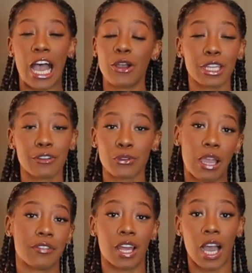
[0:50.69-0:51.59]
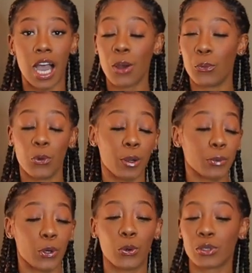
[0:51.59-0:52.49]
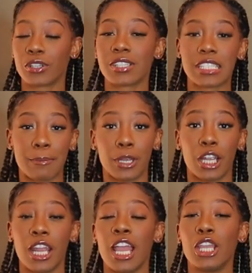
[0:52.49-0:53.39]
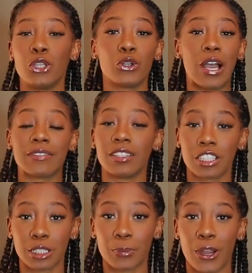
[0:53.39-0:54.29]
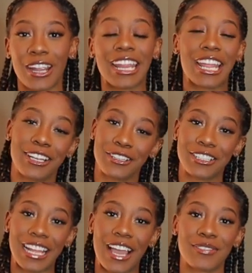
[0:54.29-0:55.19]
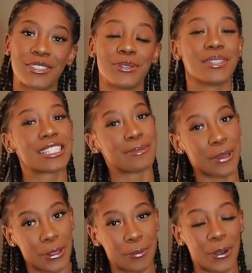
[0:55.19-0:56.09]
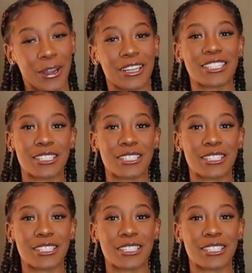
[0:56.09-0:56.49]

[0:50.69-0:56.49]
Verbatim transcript: I don't care if you're having a hot, warm, cold girl summer, you're gonna have to look the part and you're gonna have to smell the part.